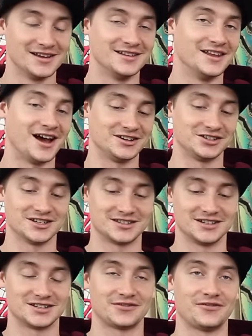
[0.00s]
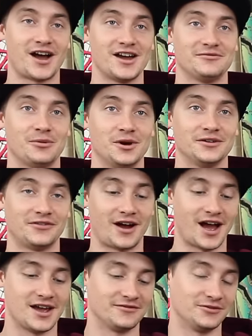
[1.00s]
not just this
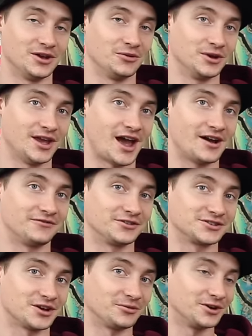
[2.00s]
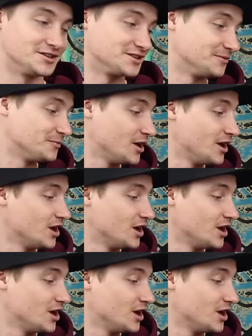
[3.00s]
5.5 that we have for some reason.